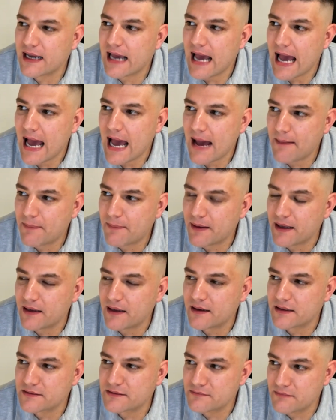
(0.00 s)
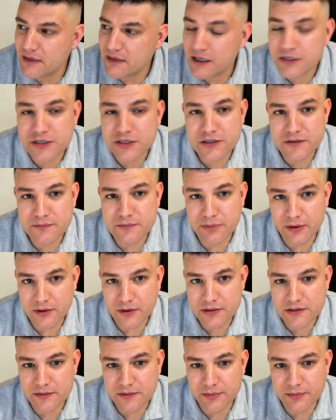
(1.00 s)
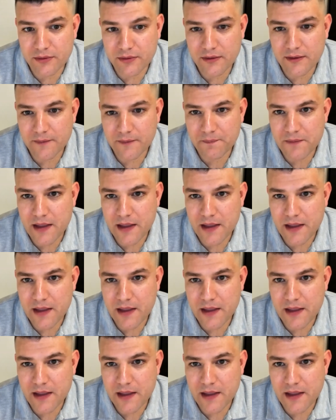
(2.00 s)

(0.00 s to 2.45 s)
happy as much as possible